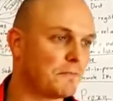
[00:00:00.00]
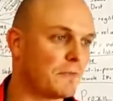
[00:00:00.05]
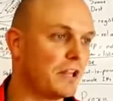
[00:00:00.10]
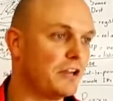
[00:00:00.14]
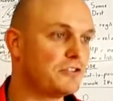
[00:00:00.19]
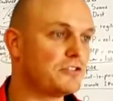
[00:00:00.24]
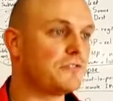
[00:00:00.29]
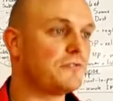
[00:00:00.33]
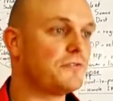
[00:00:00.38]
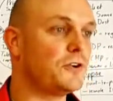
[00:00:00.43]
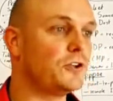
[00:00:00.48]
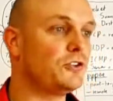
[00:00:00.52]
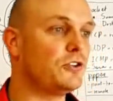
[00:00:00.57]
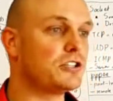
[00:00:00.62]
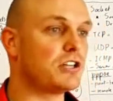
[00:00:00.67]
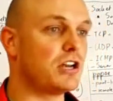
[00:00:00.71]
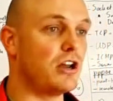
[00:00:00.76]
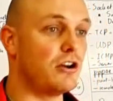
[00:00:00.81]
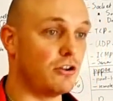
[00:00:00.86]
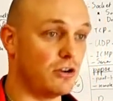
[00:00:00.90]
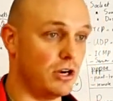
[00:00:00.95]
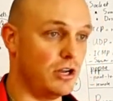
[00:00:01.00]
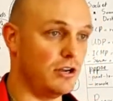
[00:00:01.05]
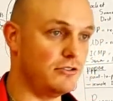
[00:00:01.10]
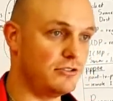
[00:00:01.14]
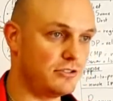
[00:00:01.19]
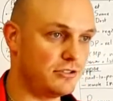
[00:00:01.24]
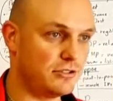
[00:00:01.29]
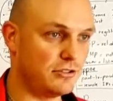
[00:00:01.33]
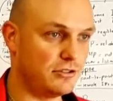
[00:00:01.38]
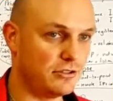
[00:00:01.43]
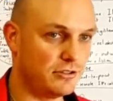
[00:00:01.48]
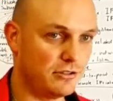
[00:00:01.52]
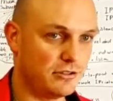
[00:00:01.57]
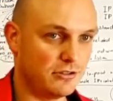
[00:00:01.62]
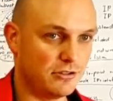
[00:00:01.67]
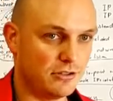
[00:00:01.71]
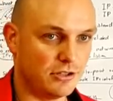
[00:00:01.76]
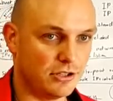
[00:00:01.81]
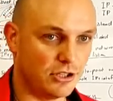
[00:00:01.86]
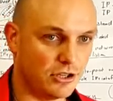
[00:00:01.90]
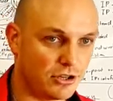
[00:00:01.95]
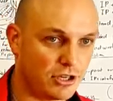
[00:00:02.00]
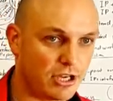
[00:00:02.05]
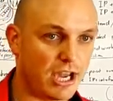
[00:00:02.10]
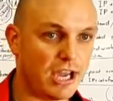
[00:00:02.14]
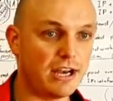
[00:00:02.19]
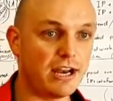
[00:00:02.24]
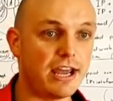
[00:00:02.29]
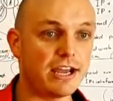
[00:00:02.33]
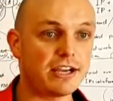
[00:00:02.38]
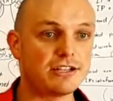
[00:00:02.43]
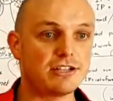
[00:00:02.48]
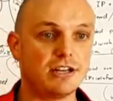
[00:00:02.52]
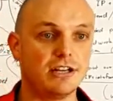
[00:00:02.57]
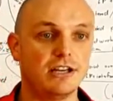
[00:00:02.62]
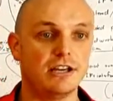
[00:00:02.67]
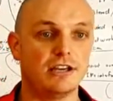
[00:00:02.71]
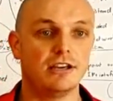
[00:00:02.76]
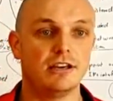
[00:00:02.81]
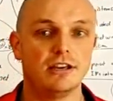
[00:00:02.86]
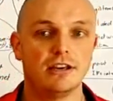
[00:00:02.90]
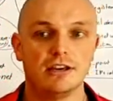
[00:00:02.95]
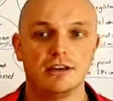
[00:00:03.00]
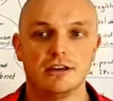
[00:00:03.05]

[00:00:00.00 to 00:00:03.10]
It's referred to as localhost. You can actually,